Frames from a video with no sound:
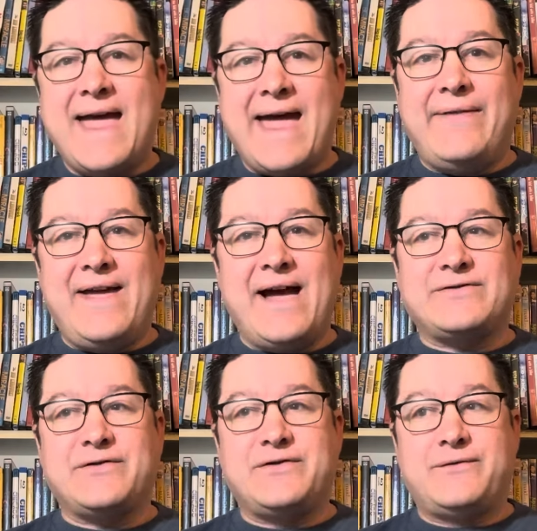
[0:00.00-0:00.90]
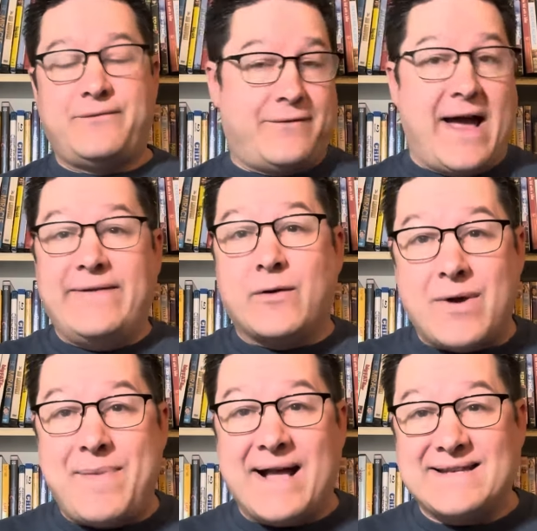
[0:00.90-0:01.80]
and they have to find their
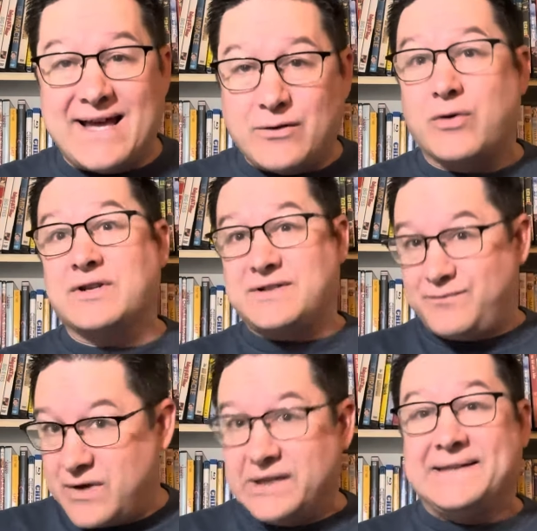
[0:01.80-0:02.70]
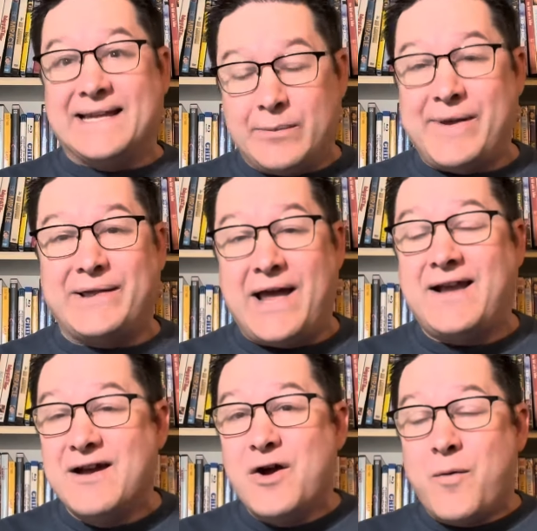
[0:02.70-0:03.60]
way back to headquarters, a little bit
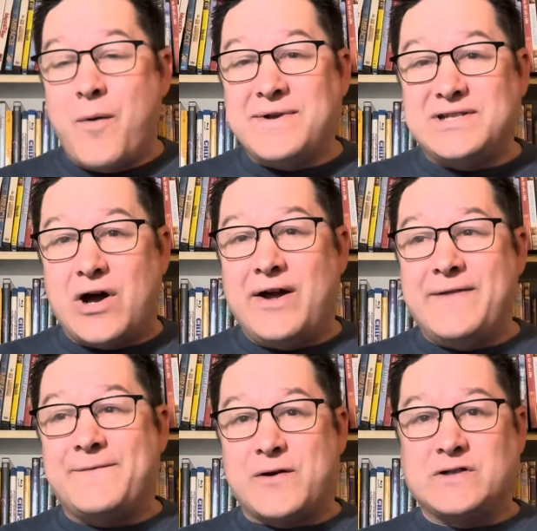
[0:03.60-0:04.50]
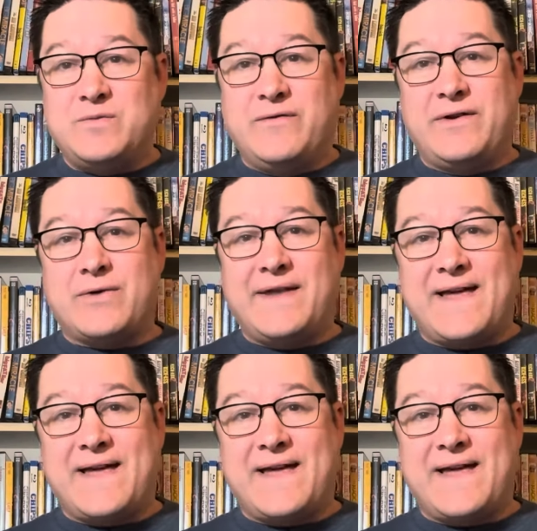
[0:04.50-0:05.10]
like what we saw in the first movie, right?